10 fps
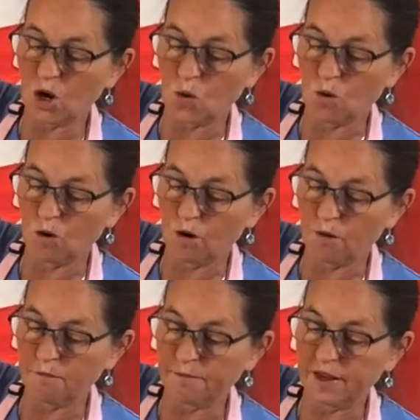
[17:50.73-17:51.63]
or
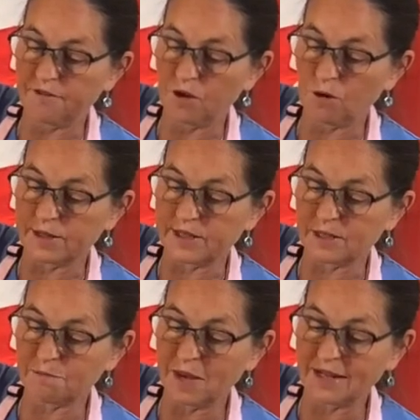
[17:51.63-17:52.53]
if yours is
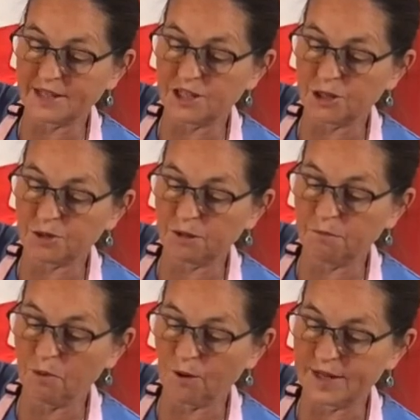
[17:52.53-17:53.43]
melted, you can
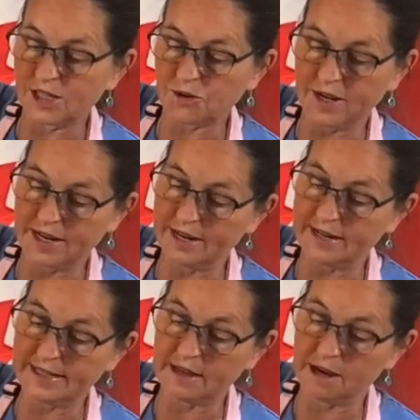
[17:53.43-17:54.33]
pour it straight in as
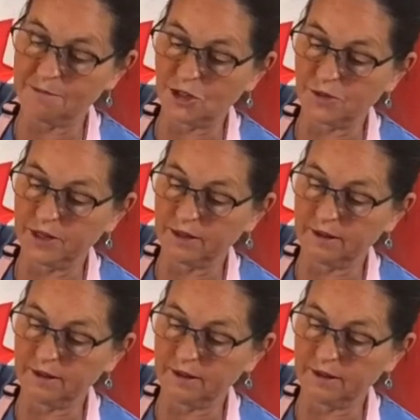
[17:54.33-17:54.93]
I'm doing.